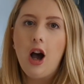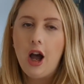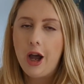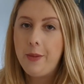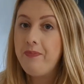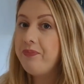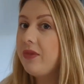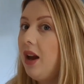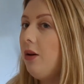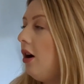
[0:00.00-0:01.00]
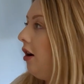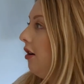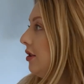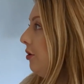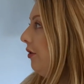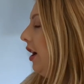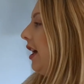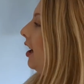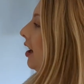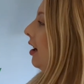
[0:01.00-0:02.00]
um, our sort of
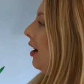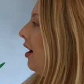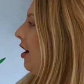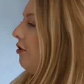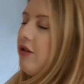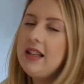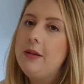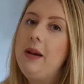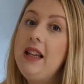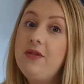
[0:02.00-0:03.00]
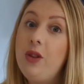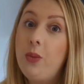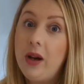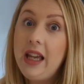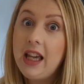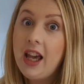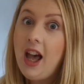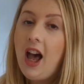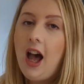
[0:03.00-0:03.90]
like recipes for the week.